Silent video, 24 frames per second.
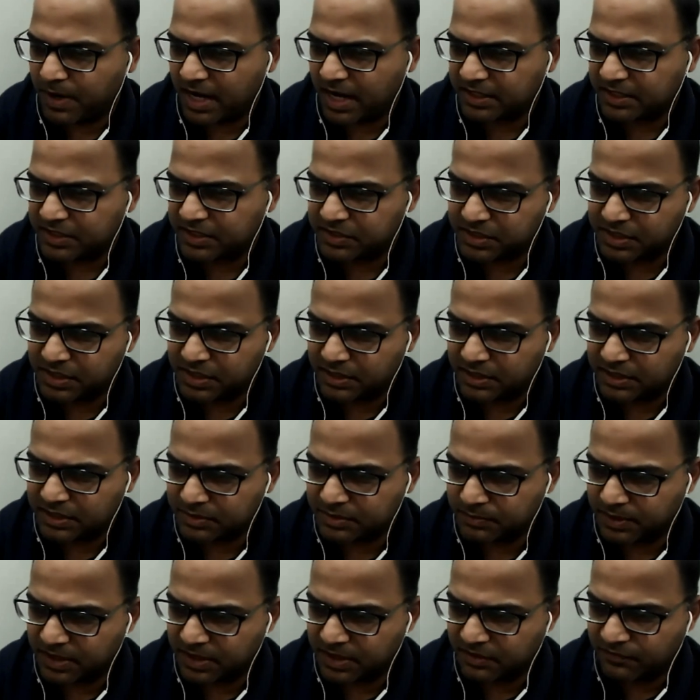we practicing
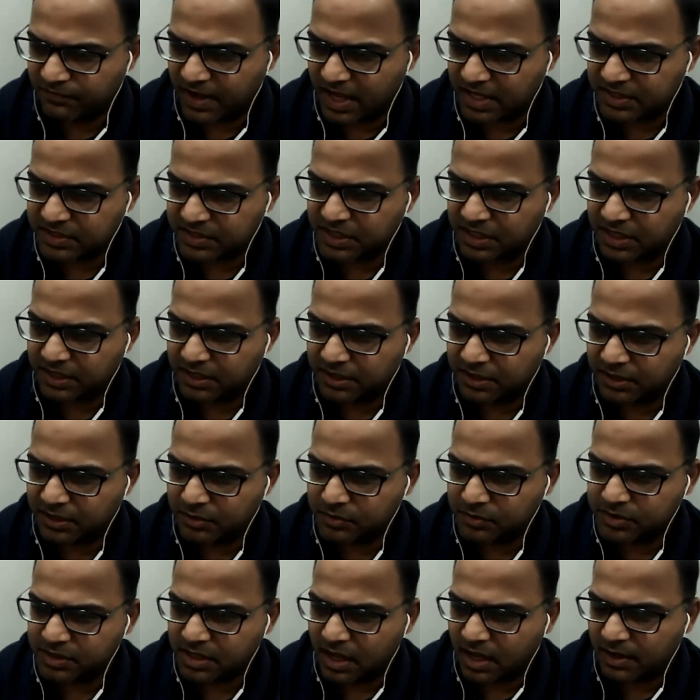intermittent fasting and
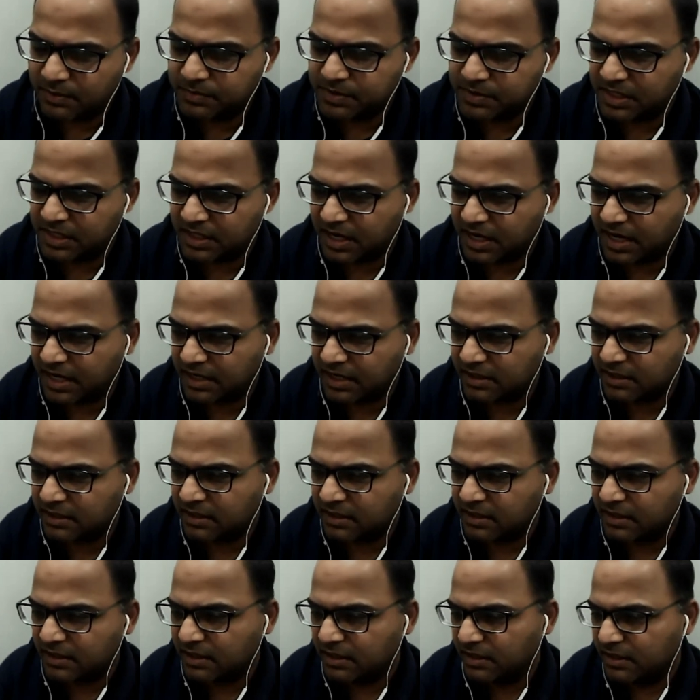reduce carbs and get
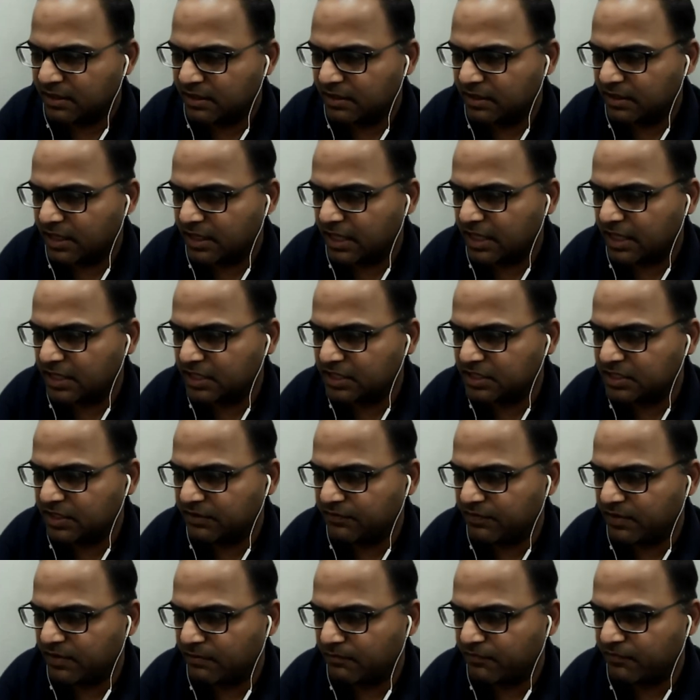the
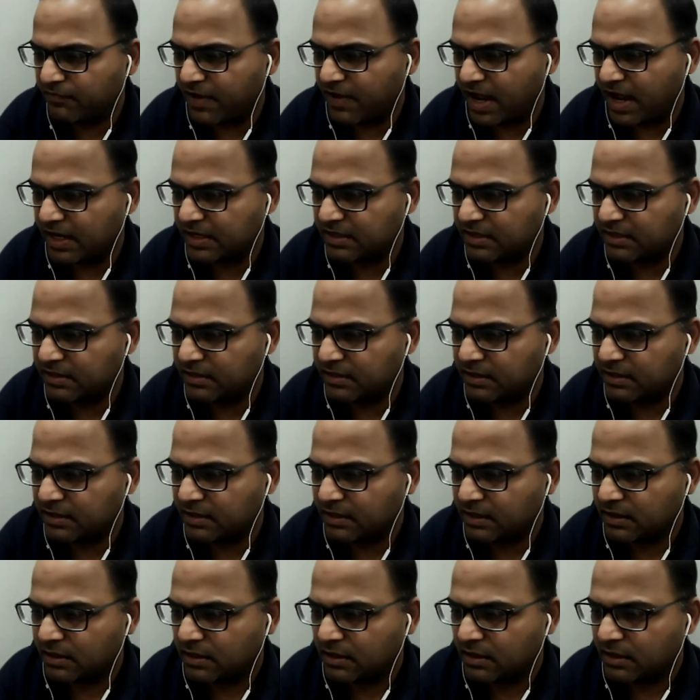energy from fat.
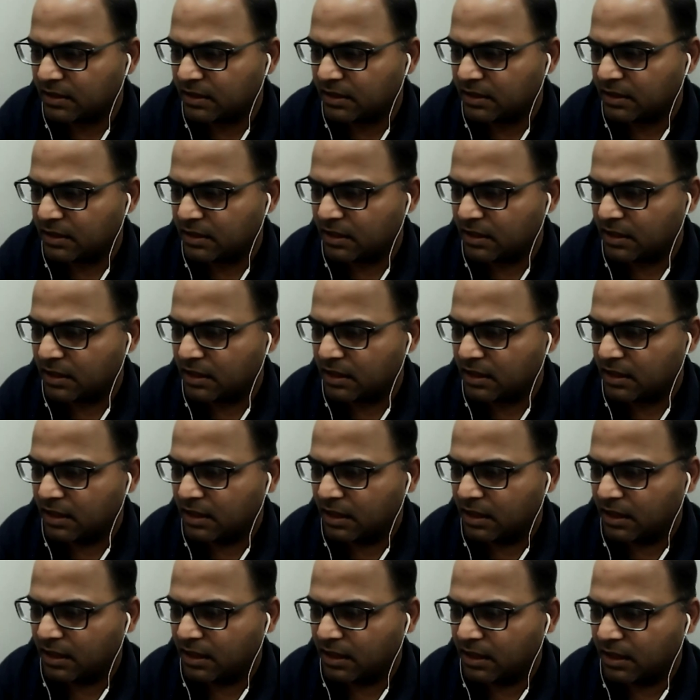
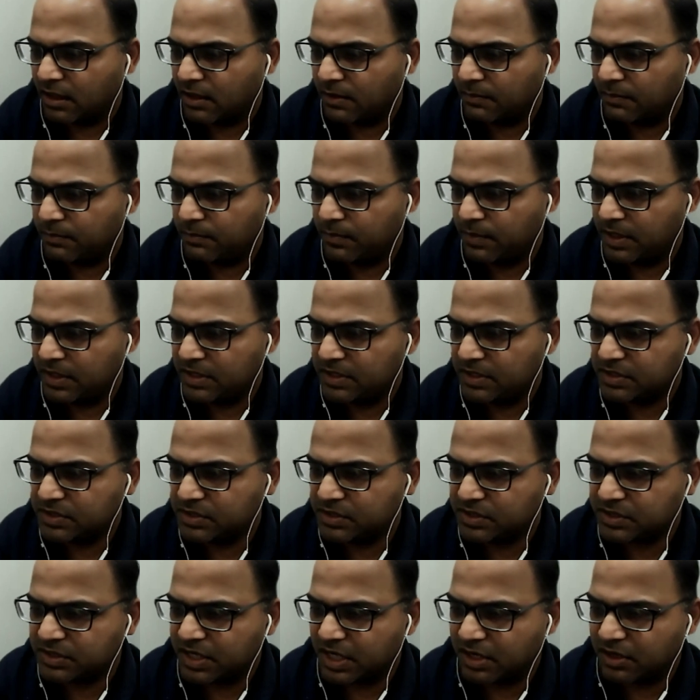Uh,
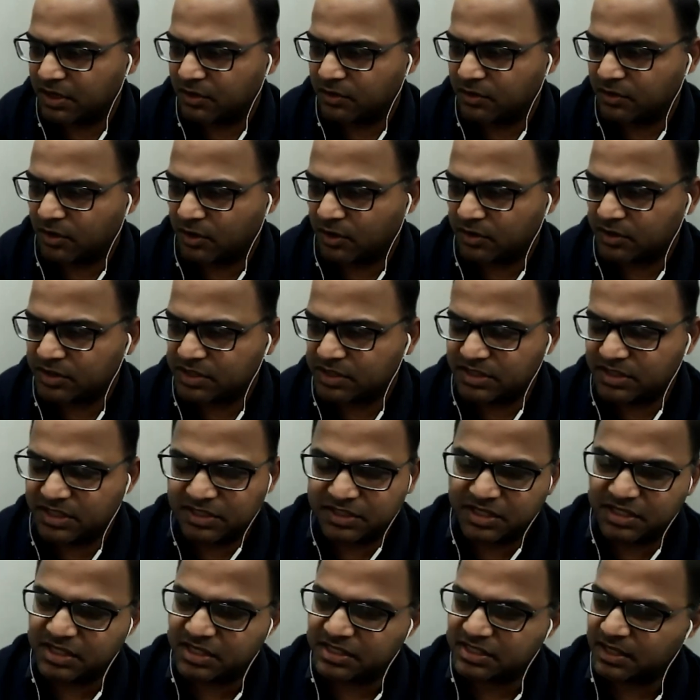please share your thoughts.
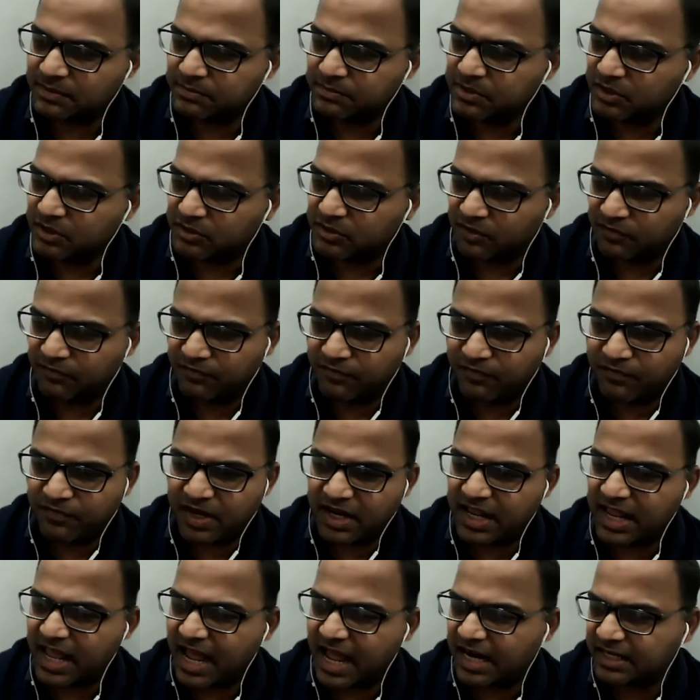This is a subject of
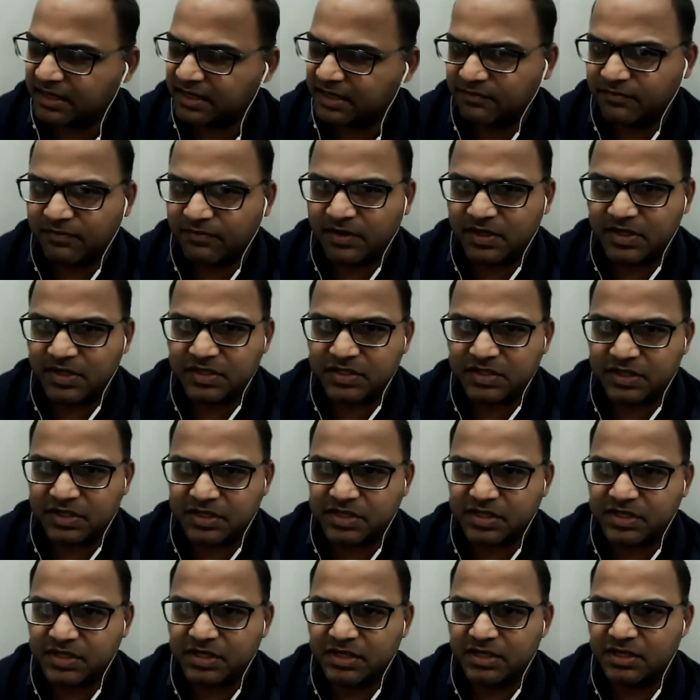very active
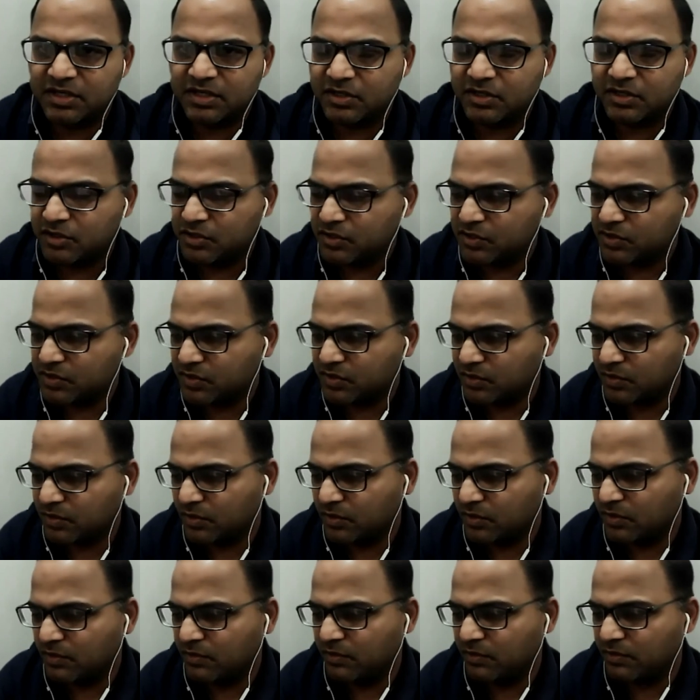research.
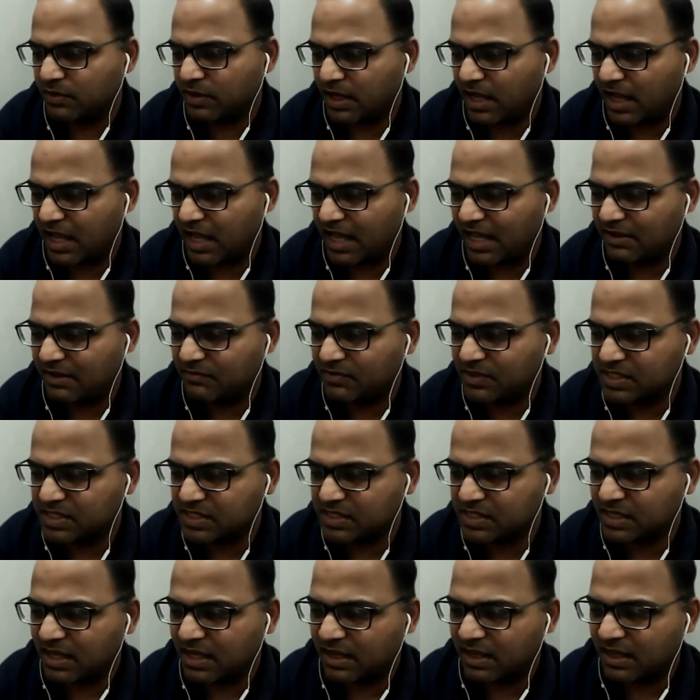So I will
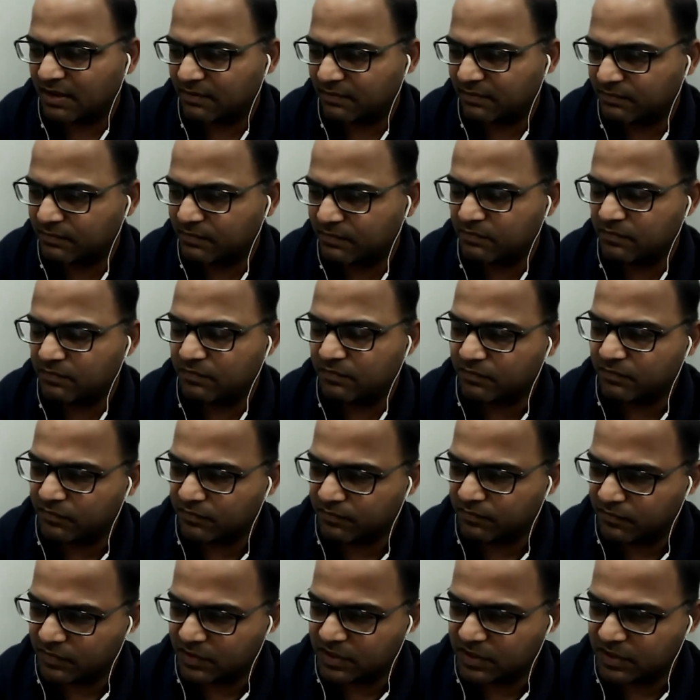say,
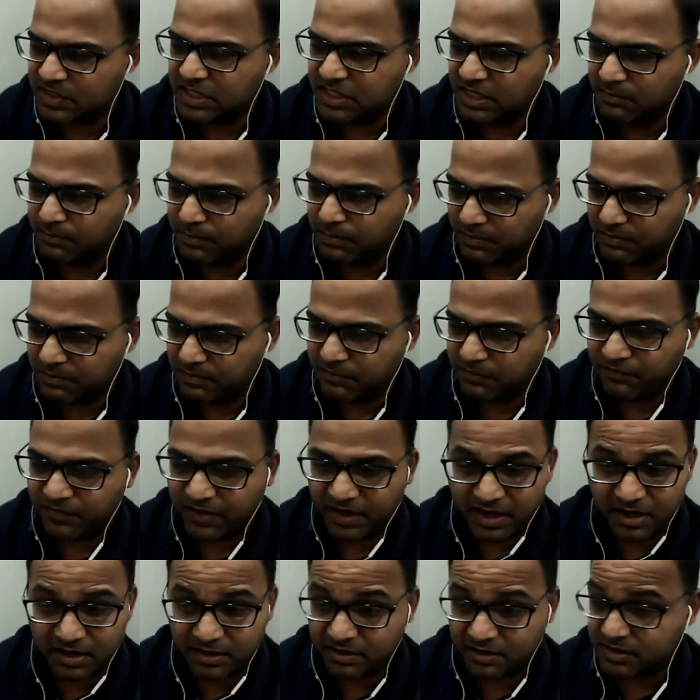till people
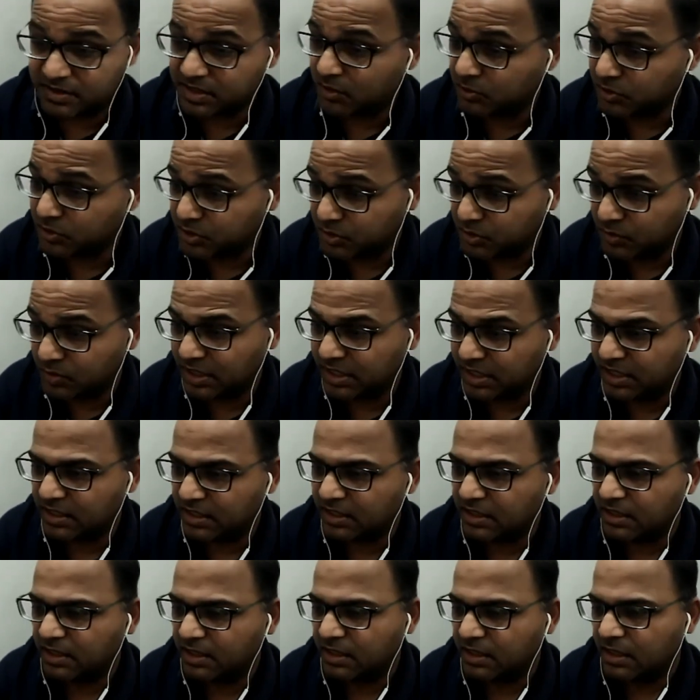figure this out
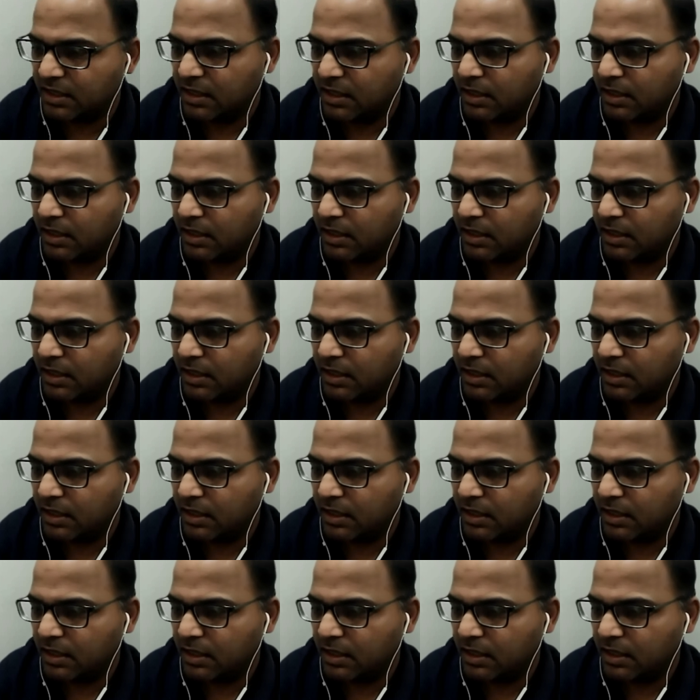truly,